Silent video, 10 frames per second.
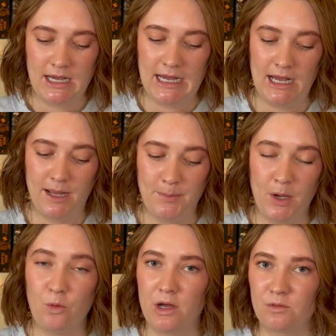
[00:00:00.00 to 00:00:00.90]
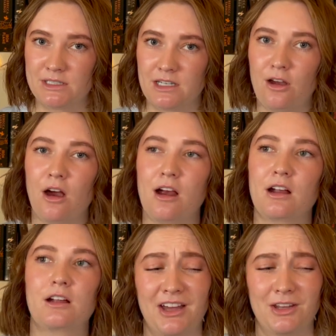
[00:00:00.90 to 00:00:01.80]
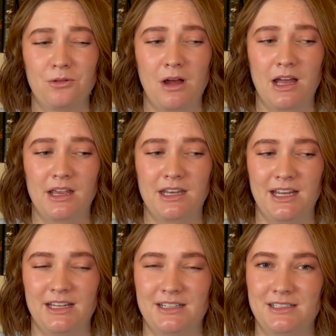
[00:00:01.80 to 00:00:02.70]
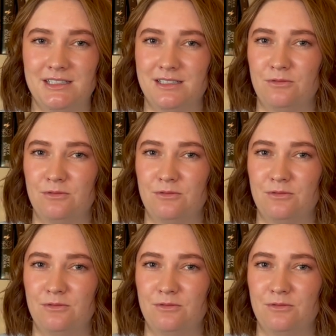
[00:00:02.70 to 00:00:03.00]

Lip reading: One was an arc, other one